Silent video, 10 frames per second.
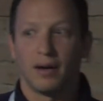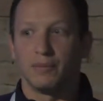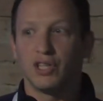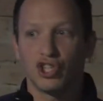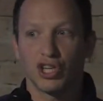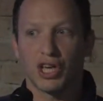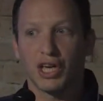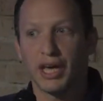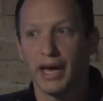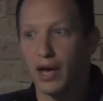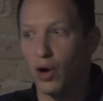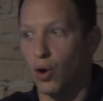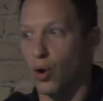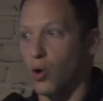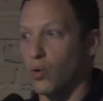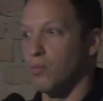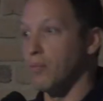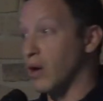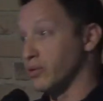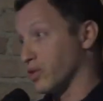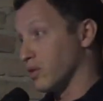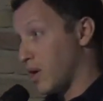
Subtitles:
DigiKey, Aero, Mauser.